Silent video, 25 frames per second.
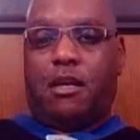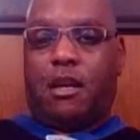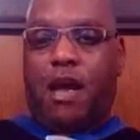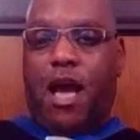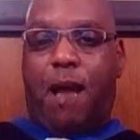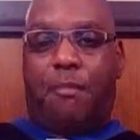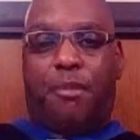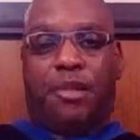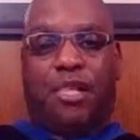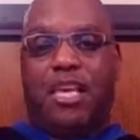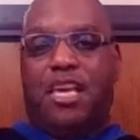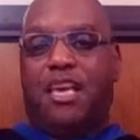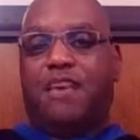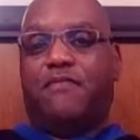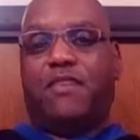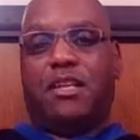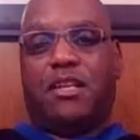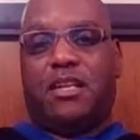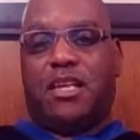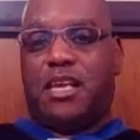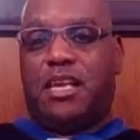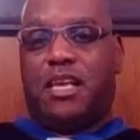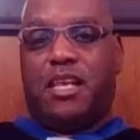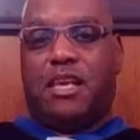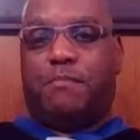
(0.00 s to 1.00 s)
I believe
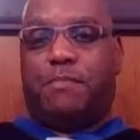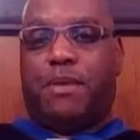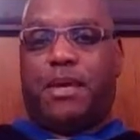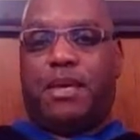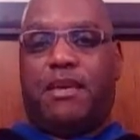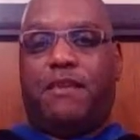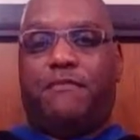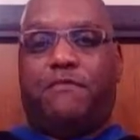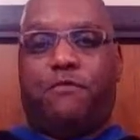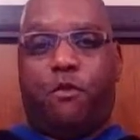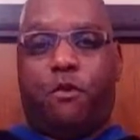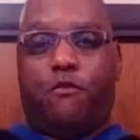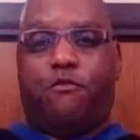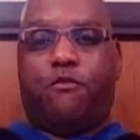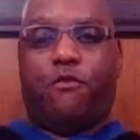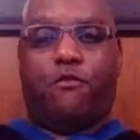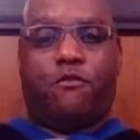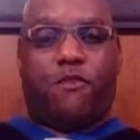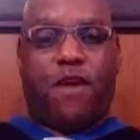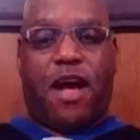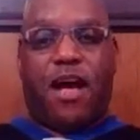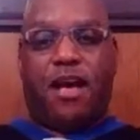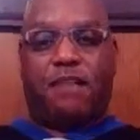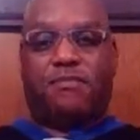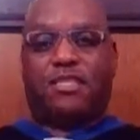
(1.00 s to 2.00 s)
in EDP
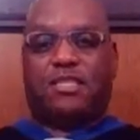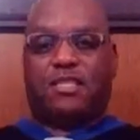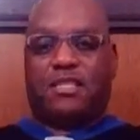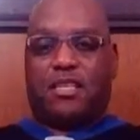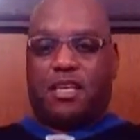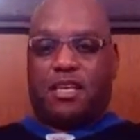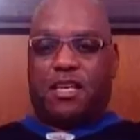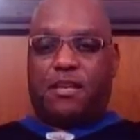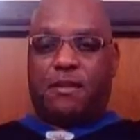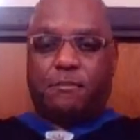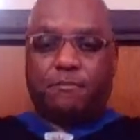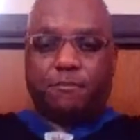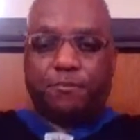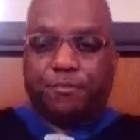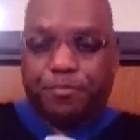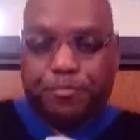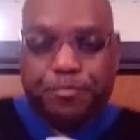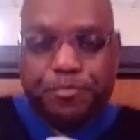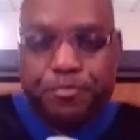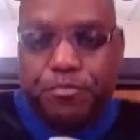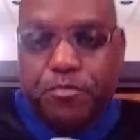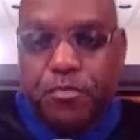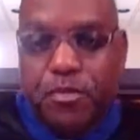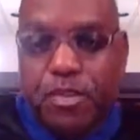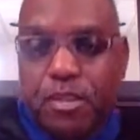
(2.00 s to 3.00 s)
445's team
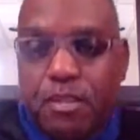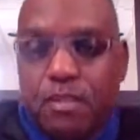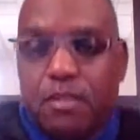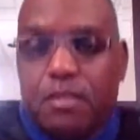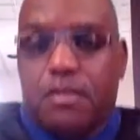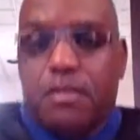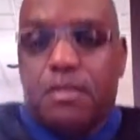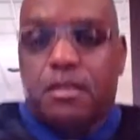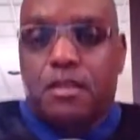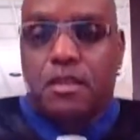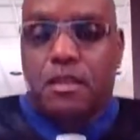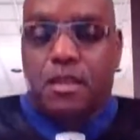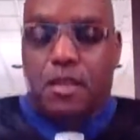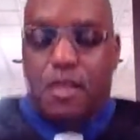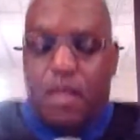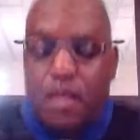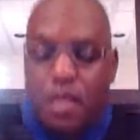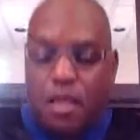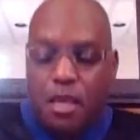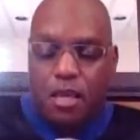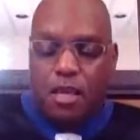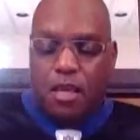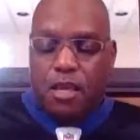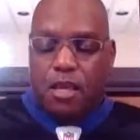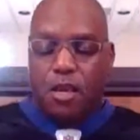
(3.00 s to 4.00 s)

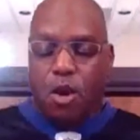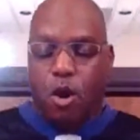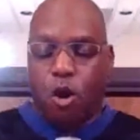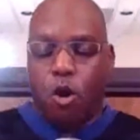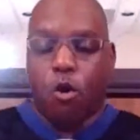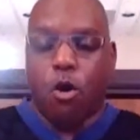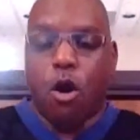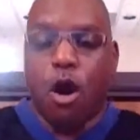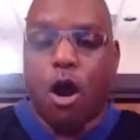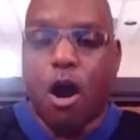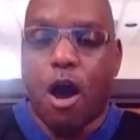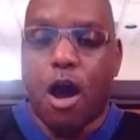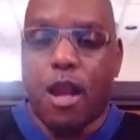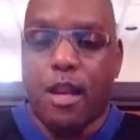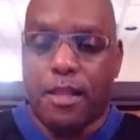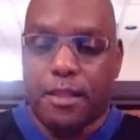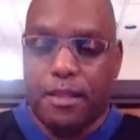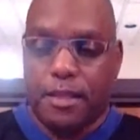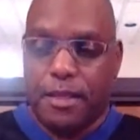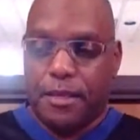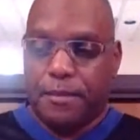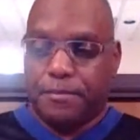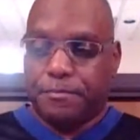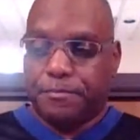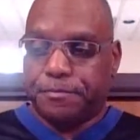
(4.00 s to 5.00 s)

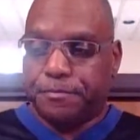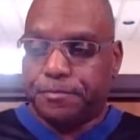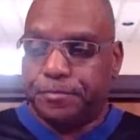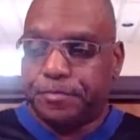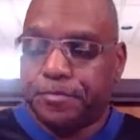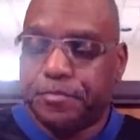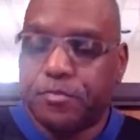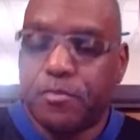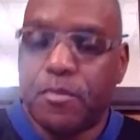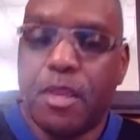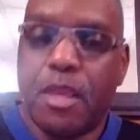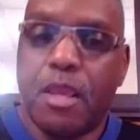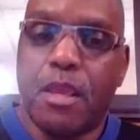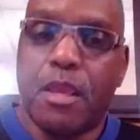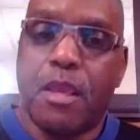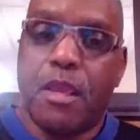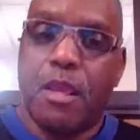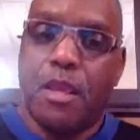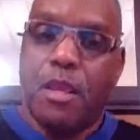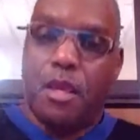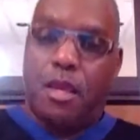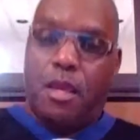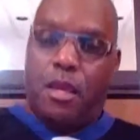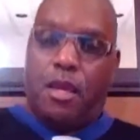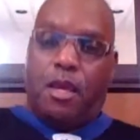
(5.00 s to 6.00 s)
wholeheartedly.
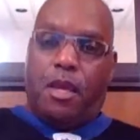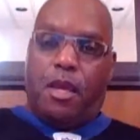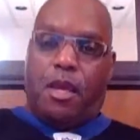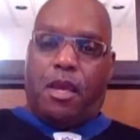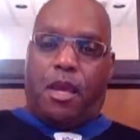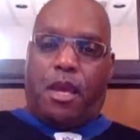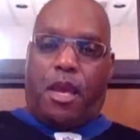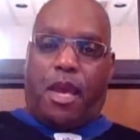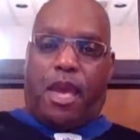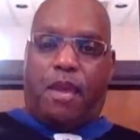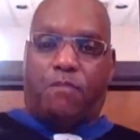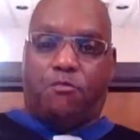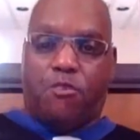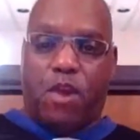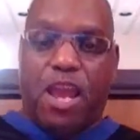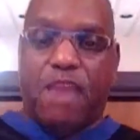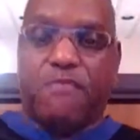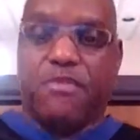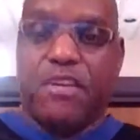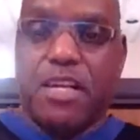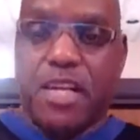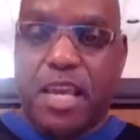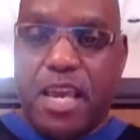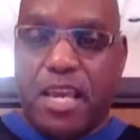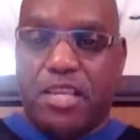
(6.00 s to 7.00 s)
And
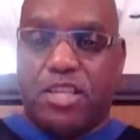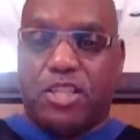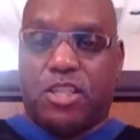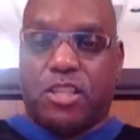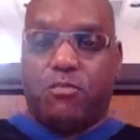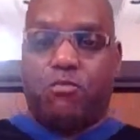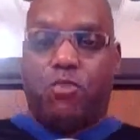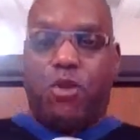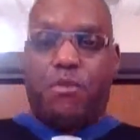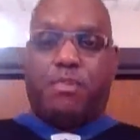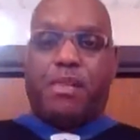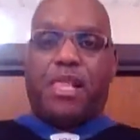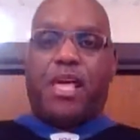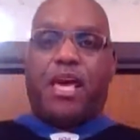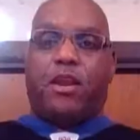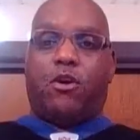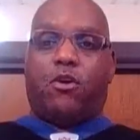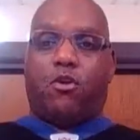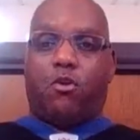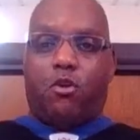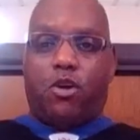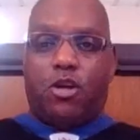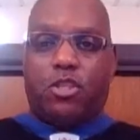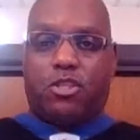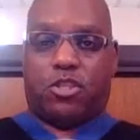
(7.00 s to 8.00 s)
Raven Nation, we plan
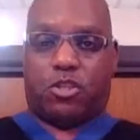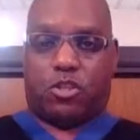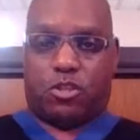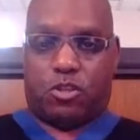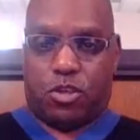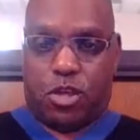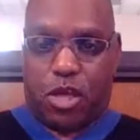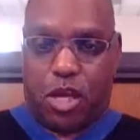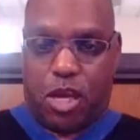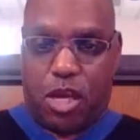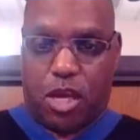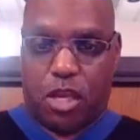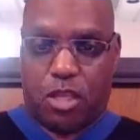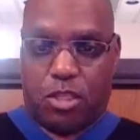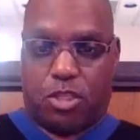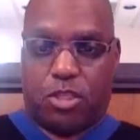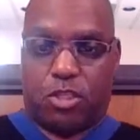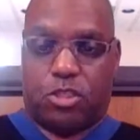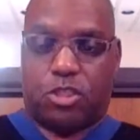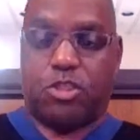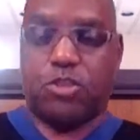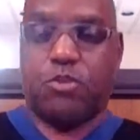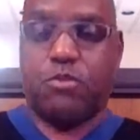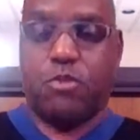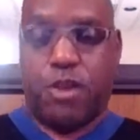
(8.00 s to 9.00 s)
on going to
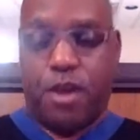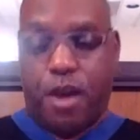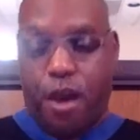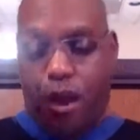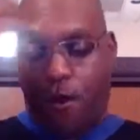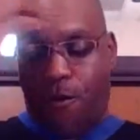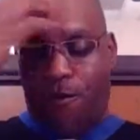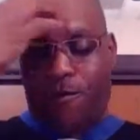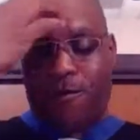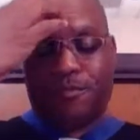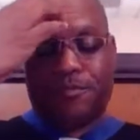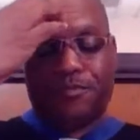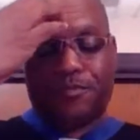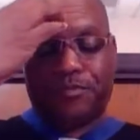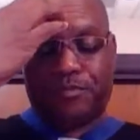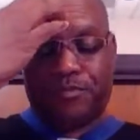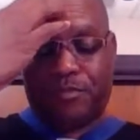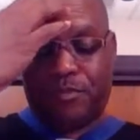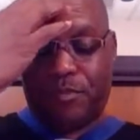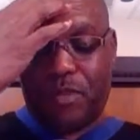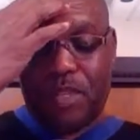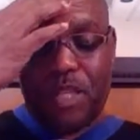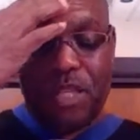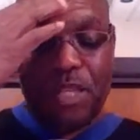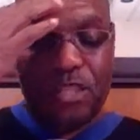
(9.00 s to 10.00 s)
2-0.
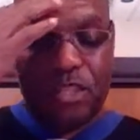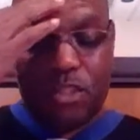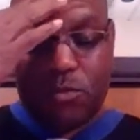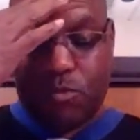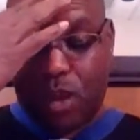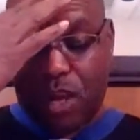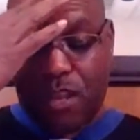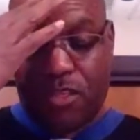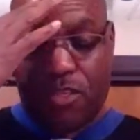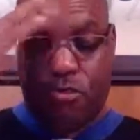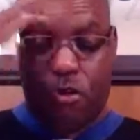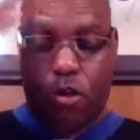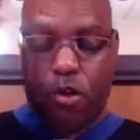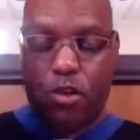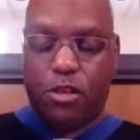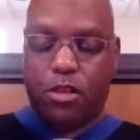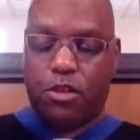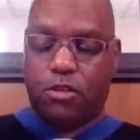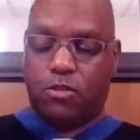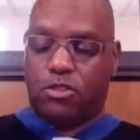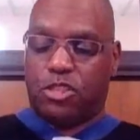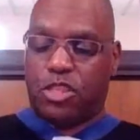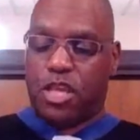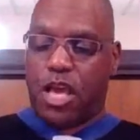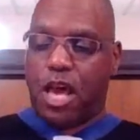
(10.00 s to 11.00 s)
Just want to throw in a
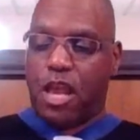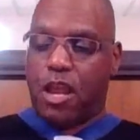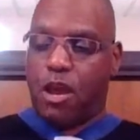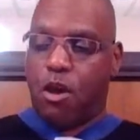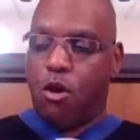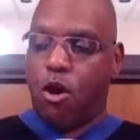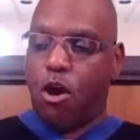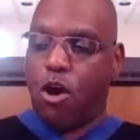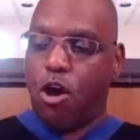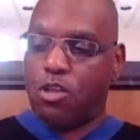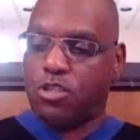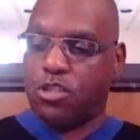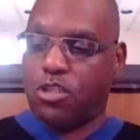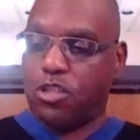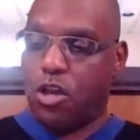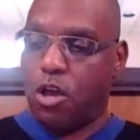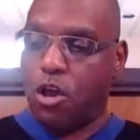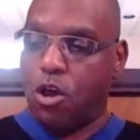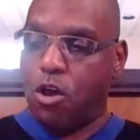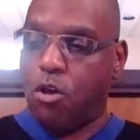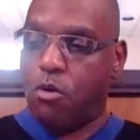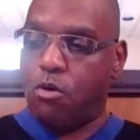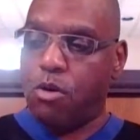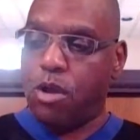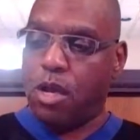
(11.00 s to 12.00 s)
little shout out.
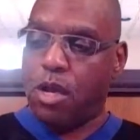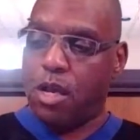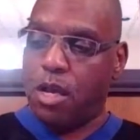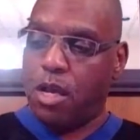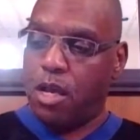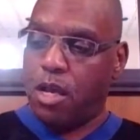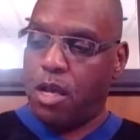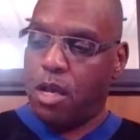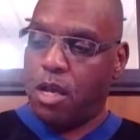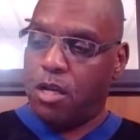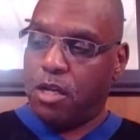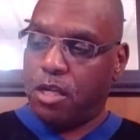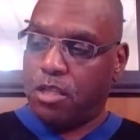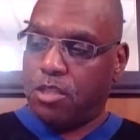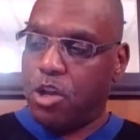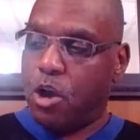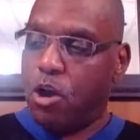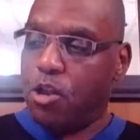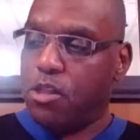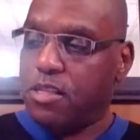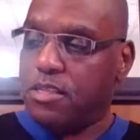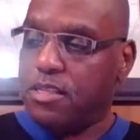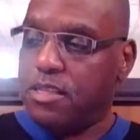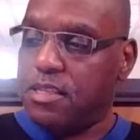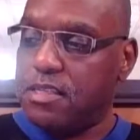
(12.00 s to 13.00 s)
Also,
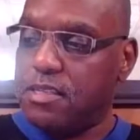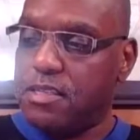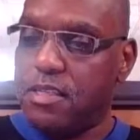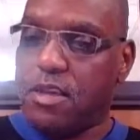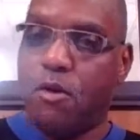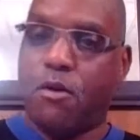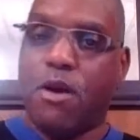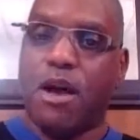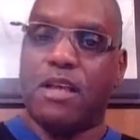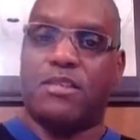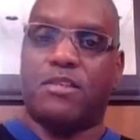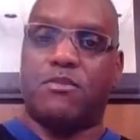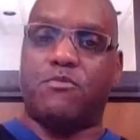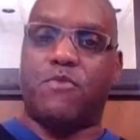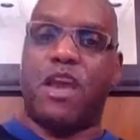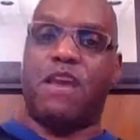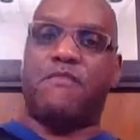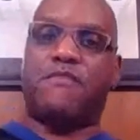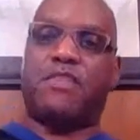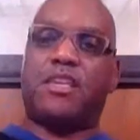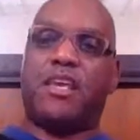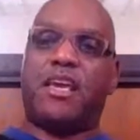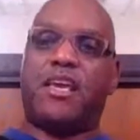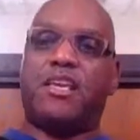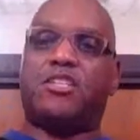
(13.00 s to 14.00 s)
condolences go out to
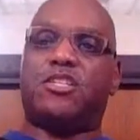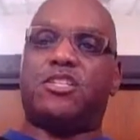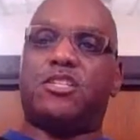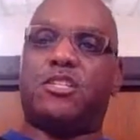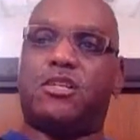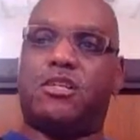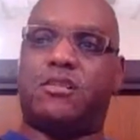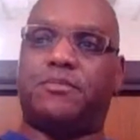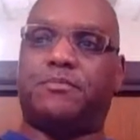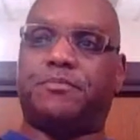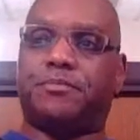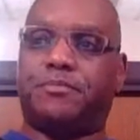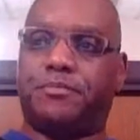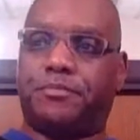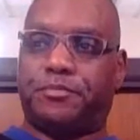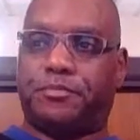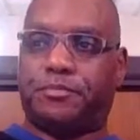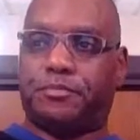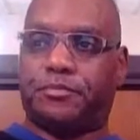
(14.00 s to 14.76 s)
Raven Nation.